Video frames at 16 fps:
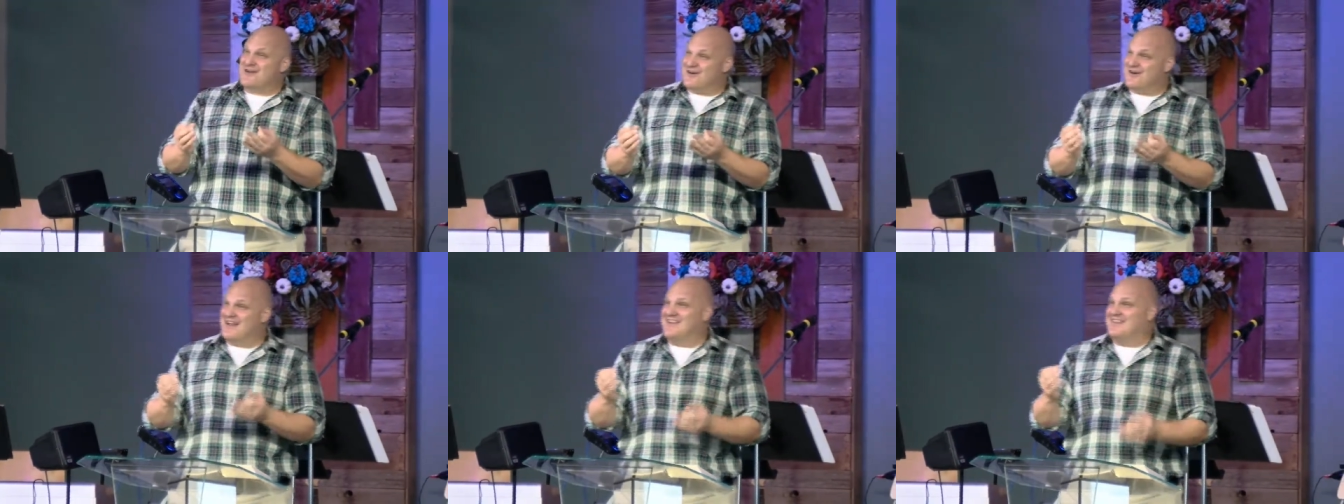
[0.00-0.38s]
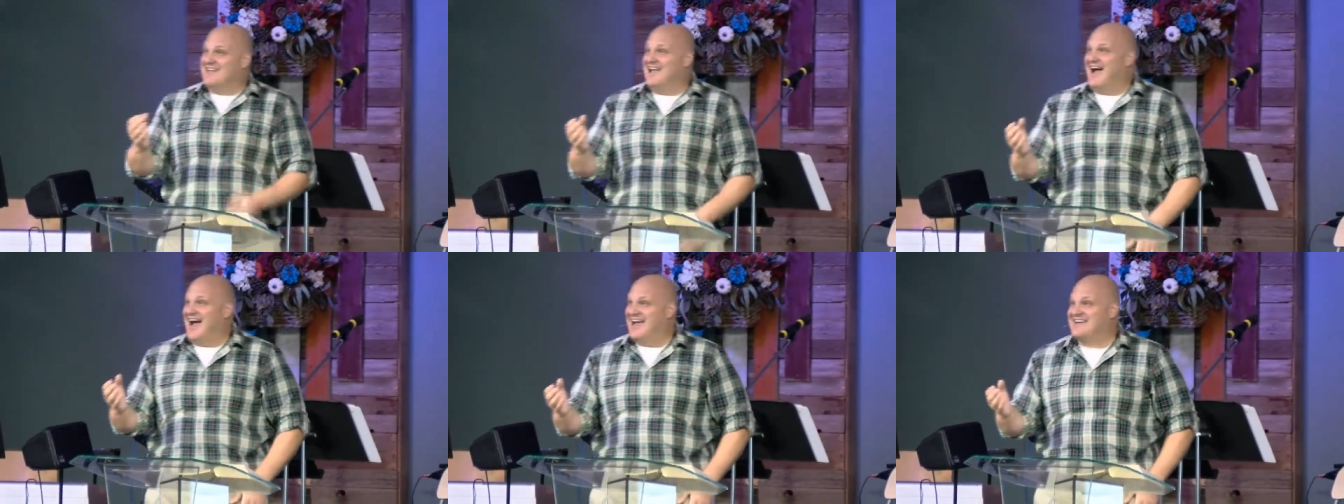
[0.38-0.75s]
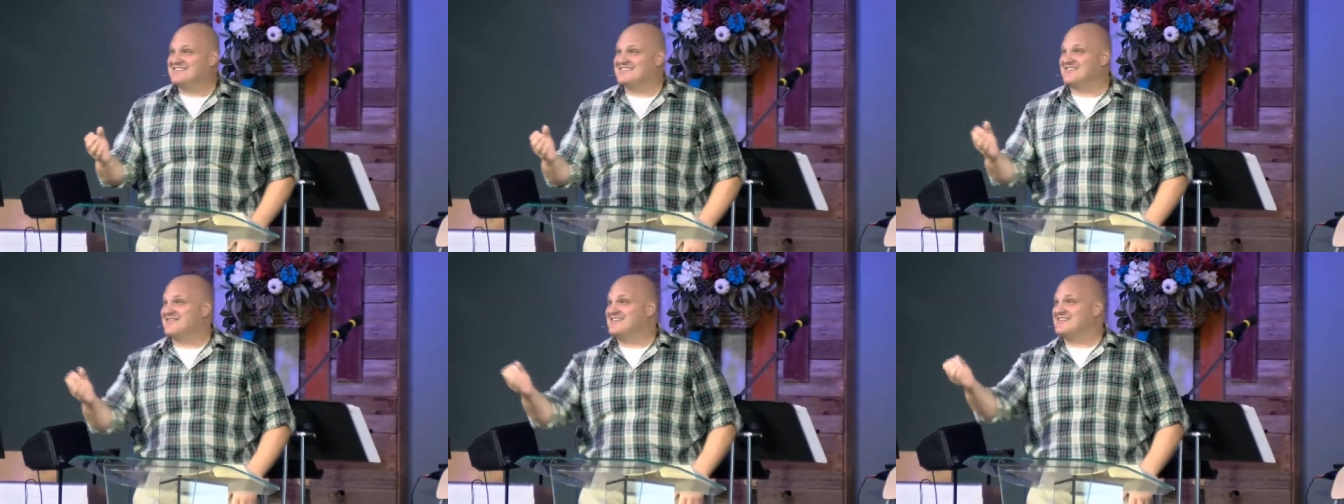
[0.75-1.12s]
in the
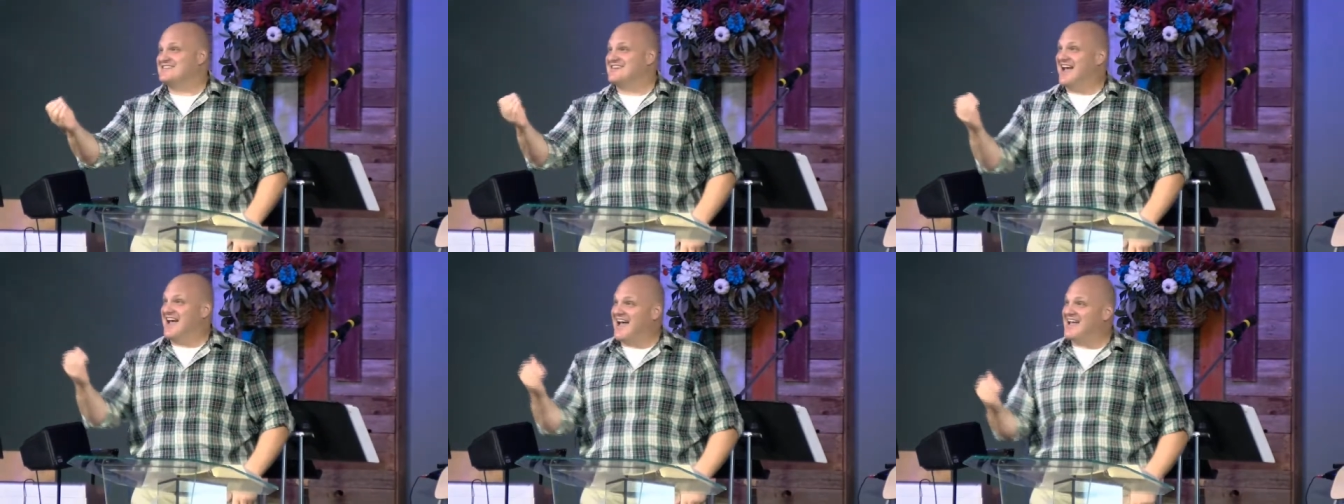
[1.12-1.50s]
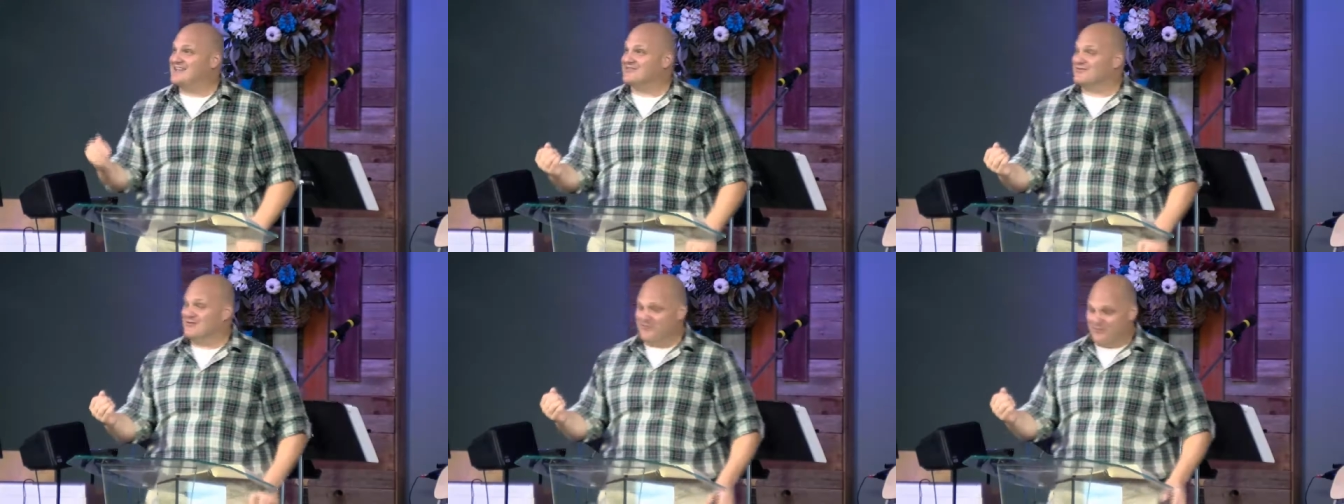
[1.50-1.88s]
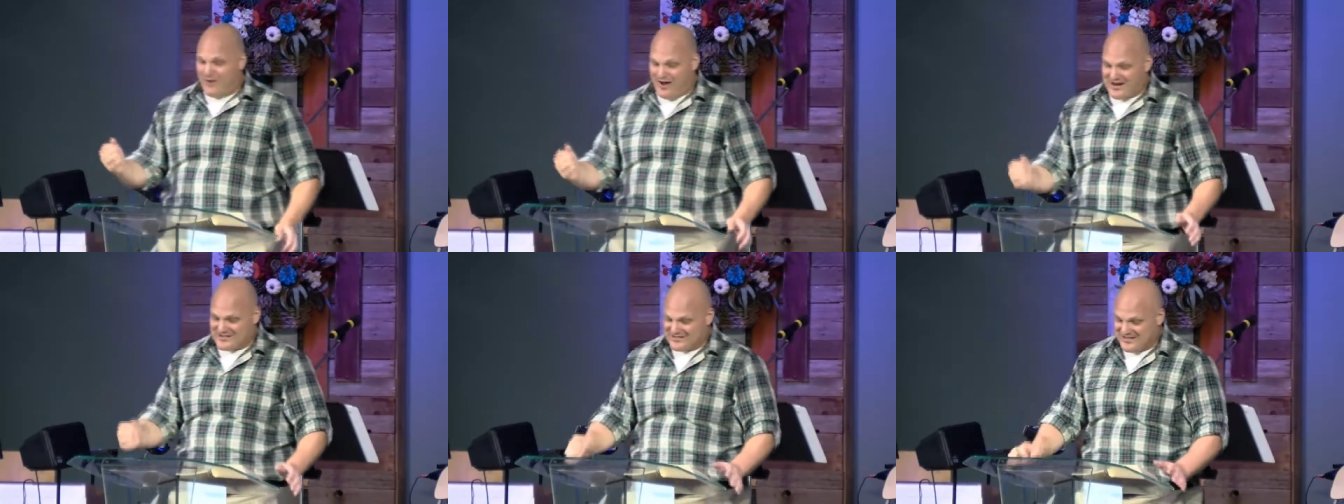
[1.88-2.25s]
eyes of these guys who had
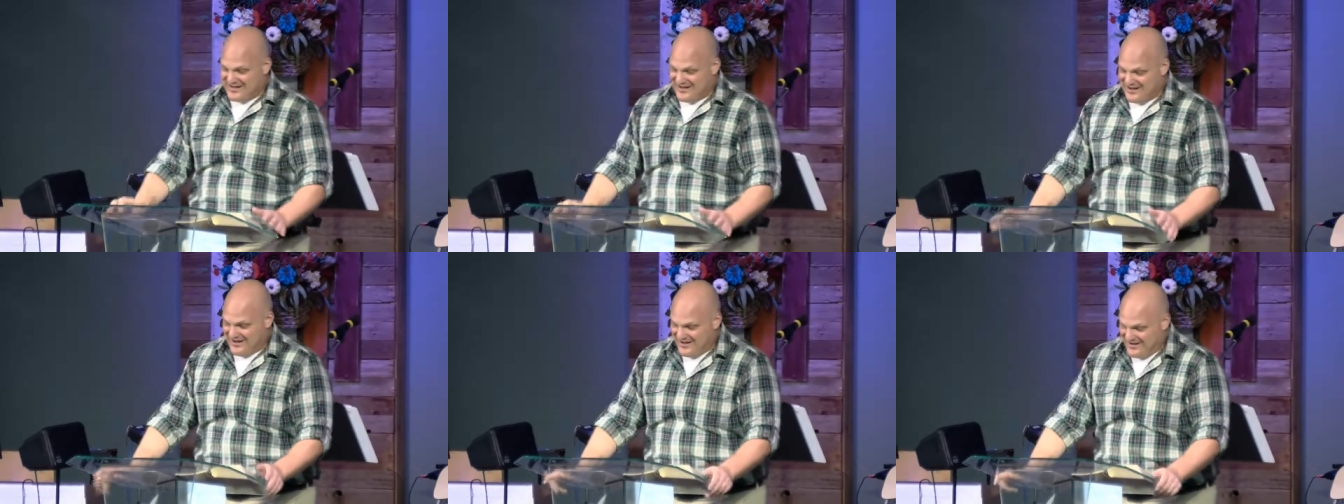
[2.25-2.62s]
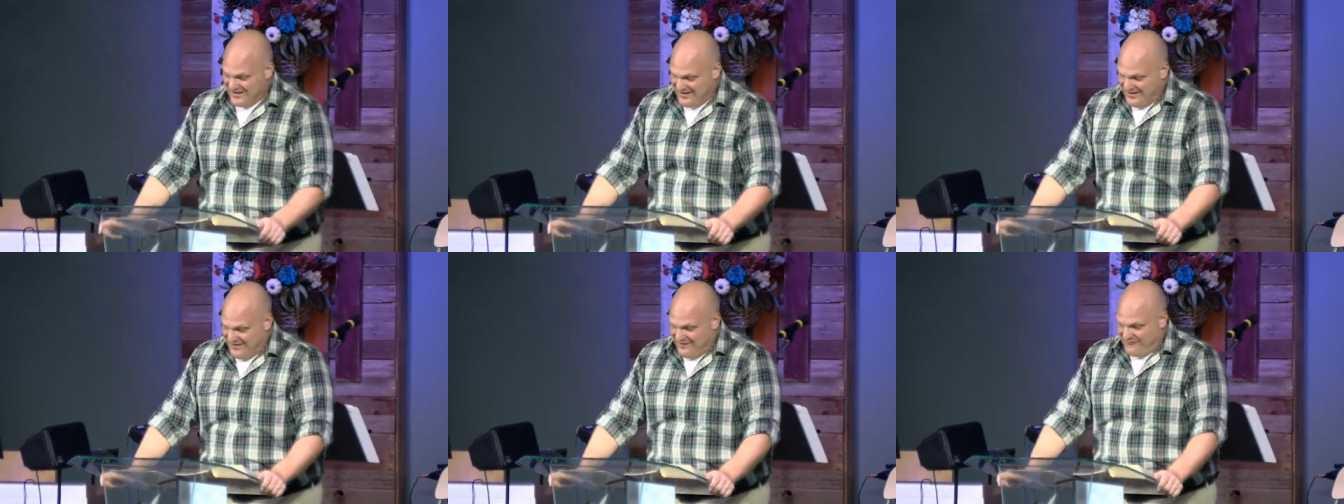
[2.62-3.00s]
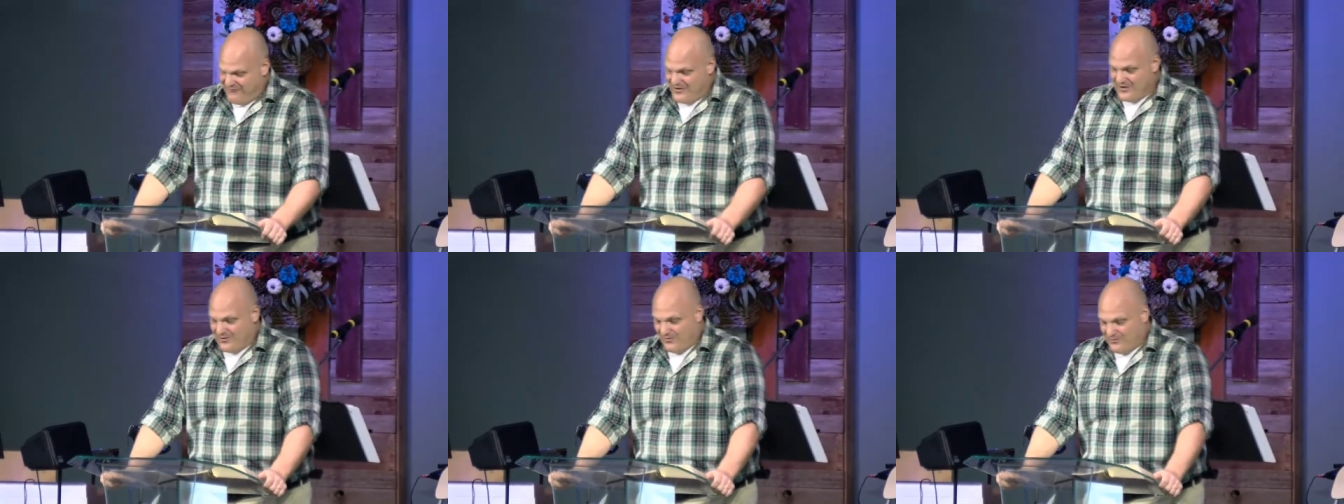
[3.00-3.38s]
watched
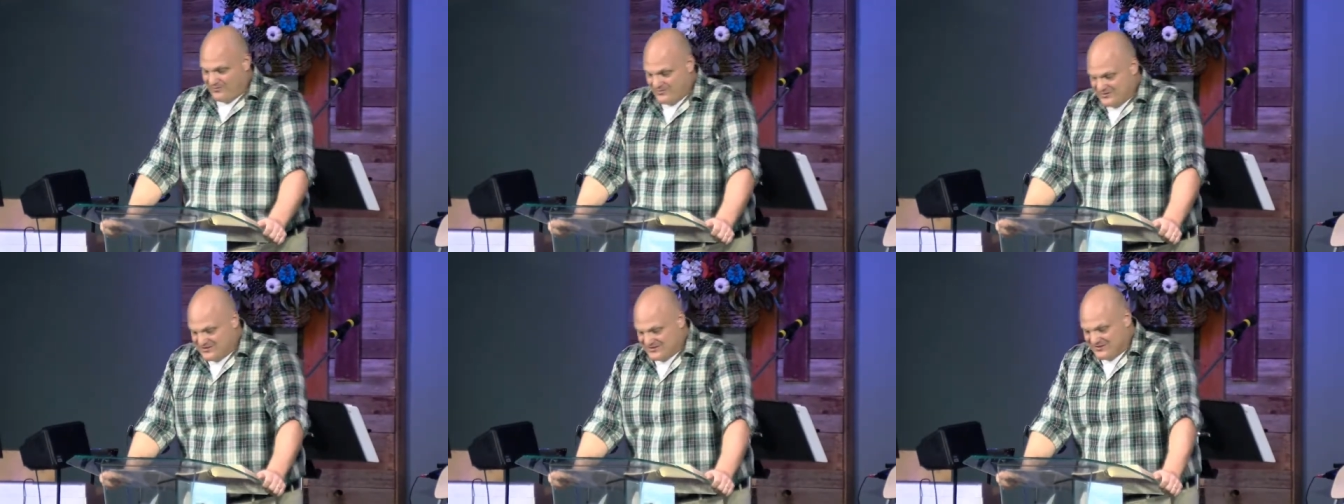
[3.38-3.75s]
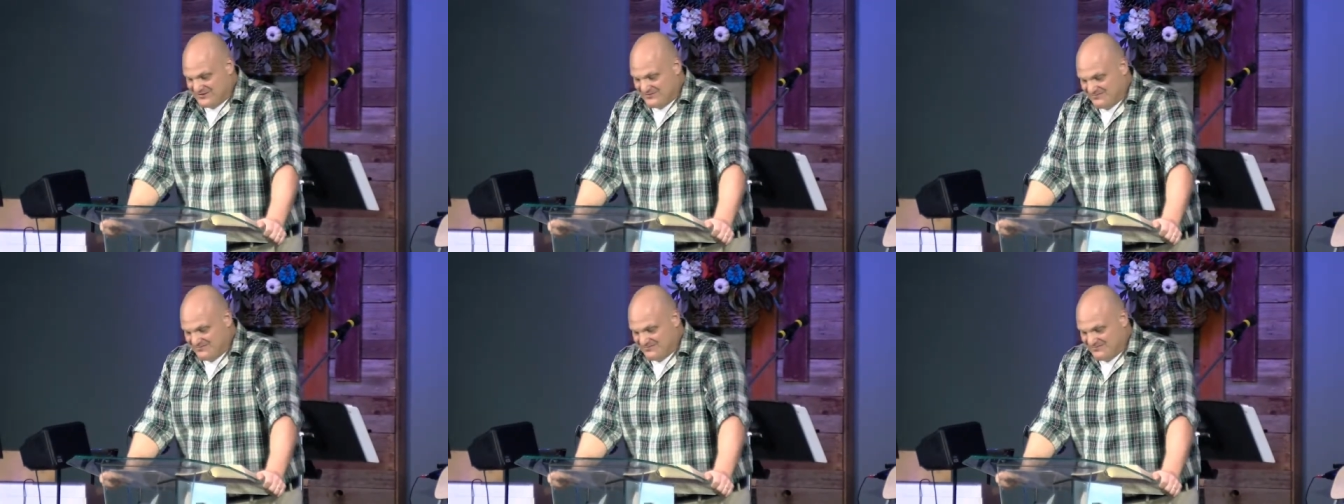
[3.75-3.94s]
films.